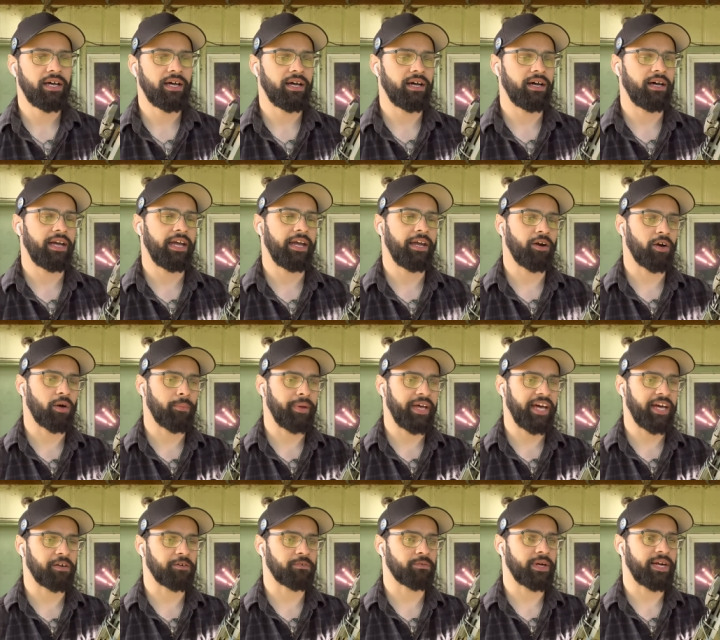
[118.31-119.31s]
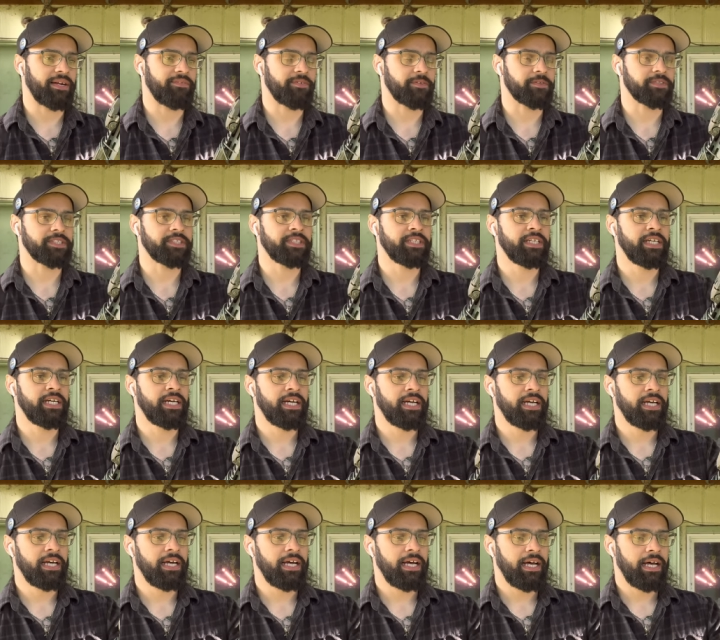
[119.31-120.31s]
uh, AR patterned rifles
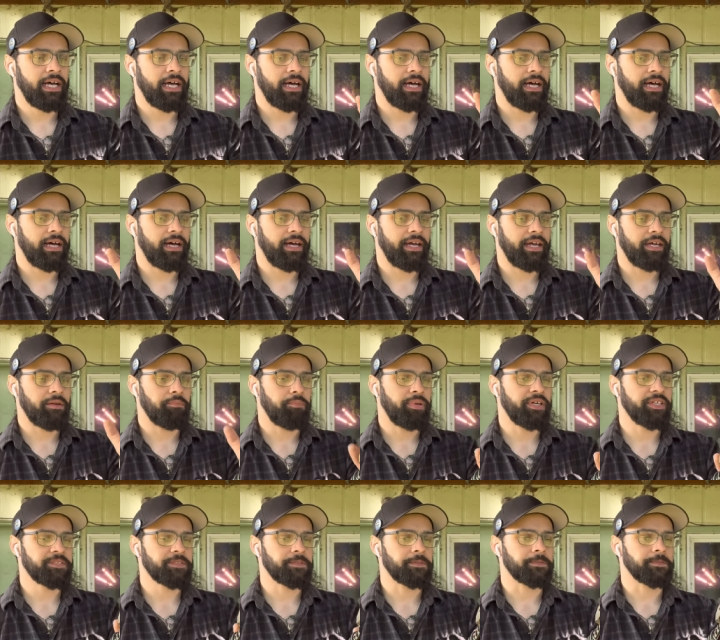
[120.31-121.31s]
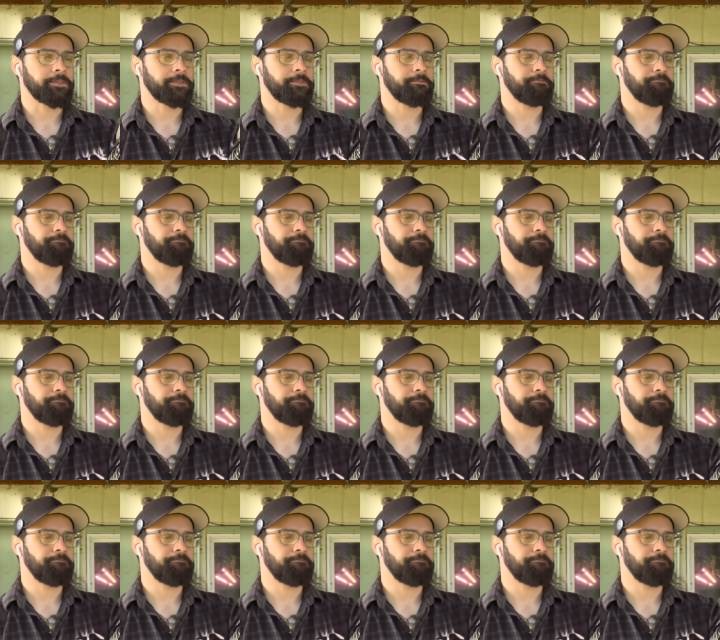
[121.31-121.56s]
uh, and pistols.